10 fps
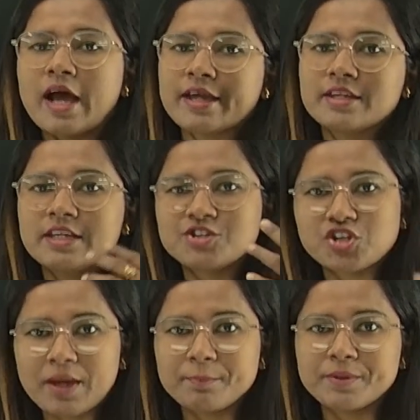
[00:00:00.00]
I need
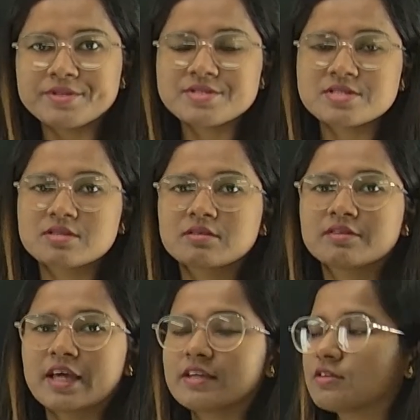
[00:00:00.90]
champions
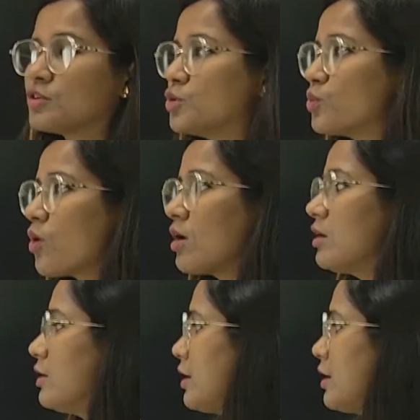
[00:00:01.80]
that you all